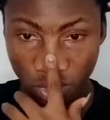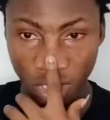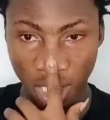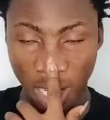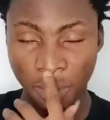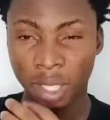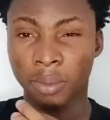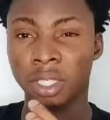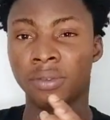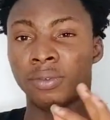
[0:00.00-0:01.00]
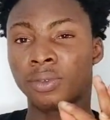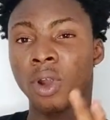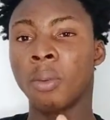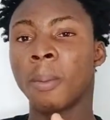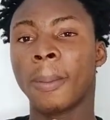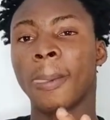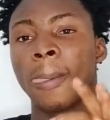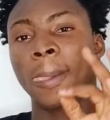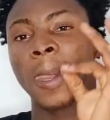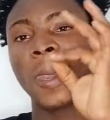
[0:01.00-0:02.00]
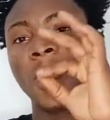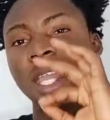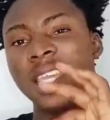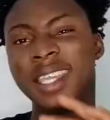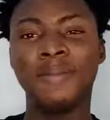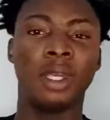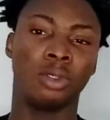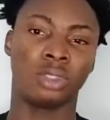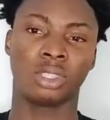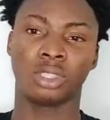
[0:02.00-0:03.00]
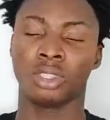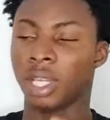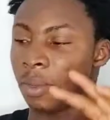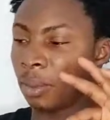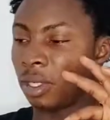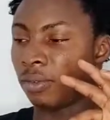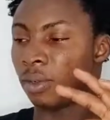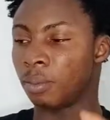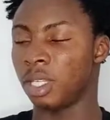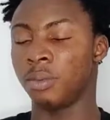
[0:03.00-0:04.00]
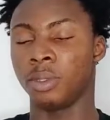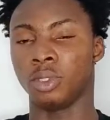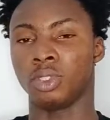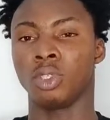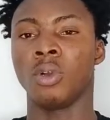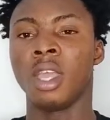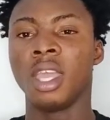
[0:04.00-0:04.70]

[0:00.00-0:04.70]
you can make money from emails. You can make money from emails. So